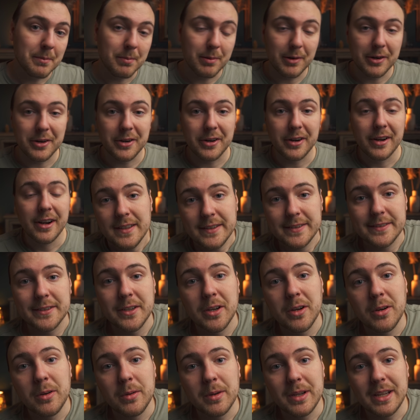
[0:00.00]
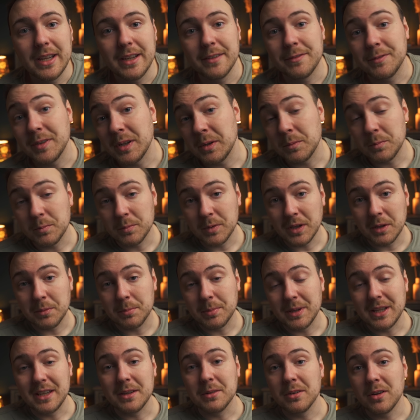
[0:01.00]
blur. So if it will
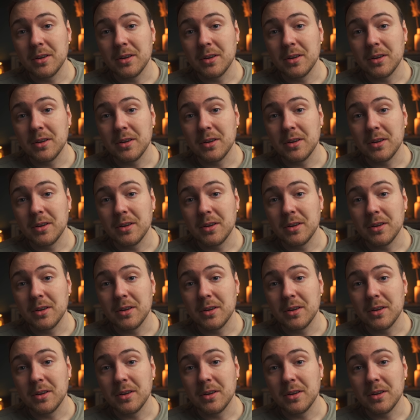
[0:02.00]
be